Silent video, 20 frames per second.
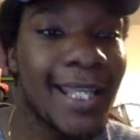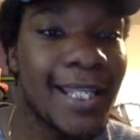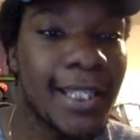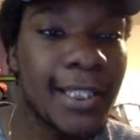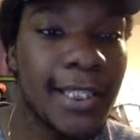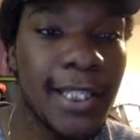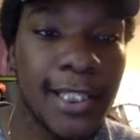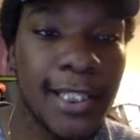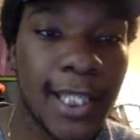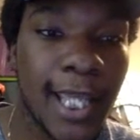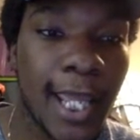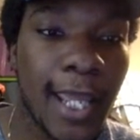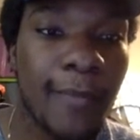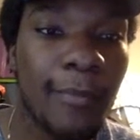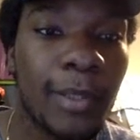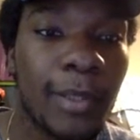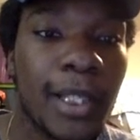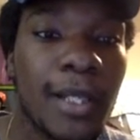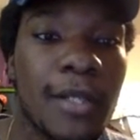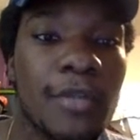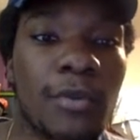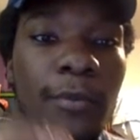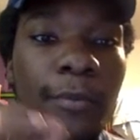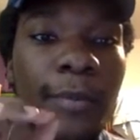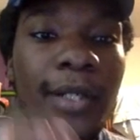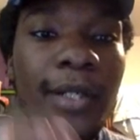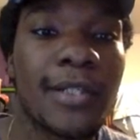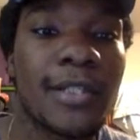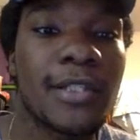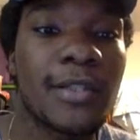in this game players will
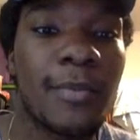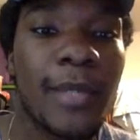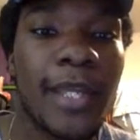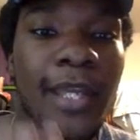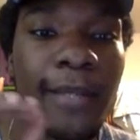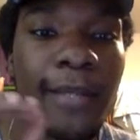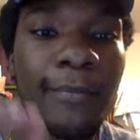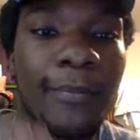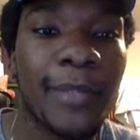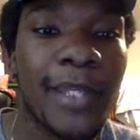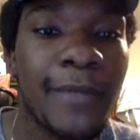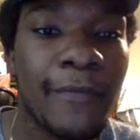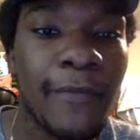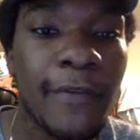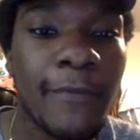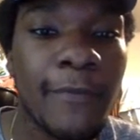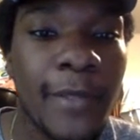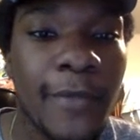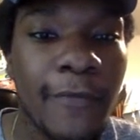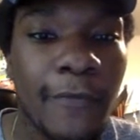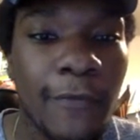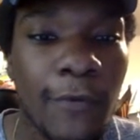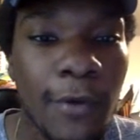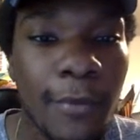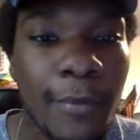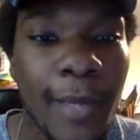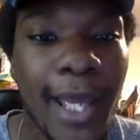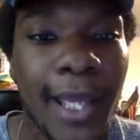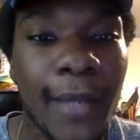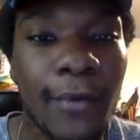participate in pvp
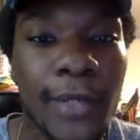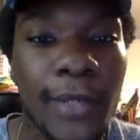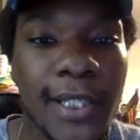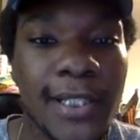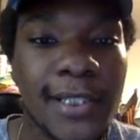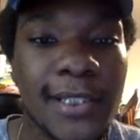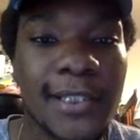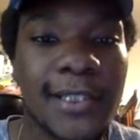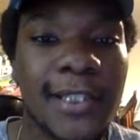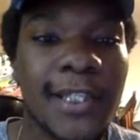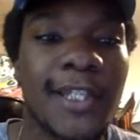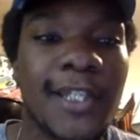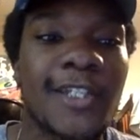format races